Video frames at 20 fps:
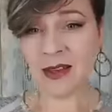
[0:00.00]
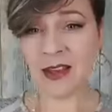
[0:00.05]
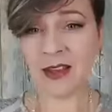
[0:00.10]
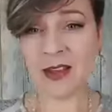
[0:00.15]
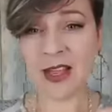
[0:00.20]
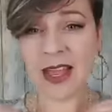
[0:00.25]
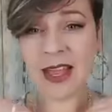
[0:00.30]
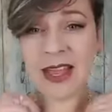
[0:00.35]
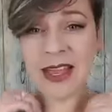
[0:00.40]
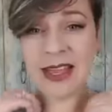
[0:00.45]

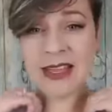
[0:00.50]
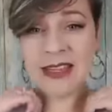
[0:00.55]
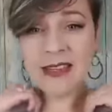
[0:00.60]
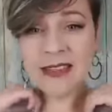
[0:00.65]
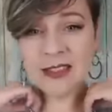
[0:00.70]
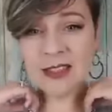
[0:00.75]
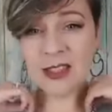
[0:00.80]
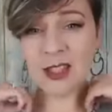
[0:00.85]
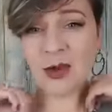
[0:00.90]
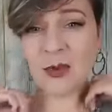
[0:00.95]
Okay,
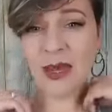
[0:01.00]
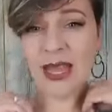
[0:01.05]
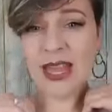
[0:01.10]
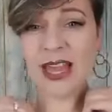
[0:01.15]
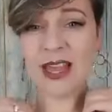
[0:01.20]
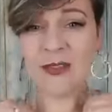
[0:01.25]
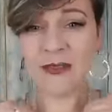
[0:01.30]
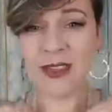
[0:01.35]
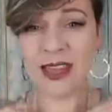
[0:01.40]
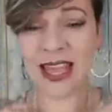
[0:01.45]
so we
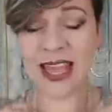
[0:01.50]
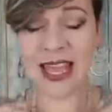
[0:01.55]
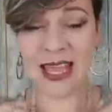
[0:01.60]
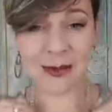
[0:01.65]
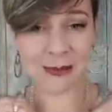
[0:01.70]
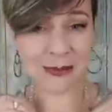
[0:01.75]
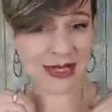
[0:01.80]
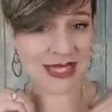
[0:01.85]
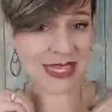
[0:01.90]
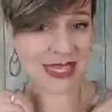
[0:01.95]
have the
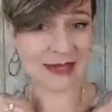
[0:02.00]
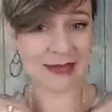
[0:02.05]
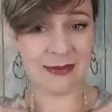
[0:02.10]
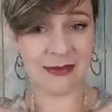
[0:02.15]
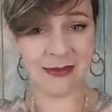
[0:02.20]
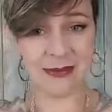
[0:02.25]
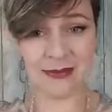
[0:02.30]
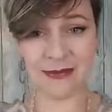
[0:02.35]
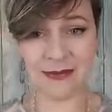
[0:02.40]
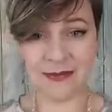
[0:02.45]
Hampton.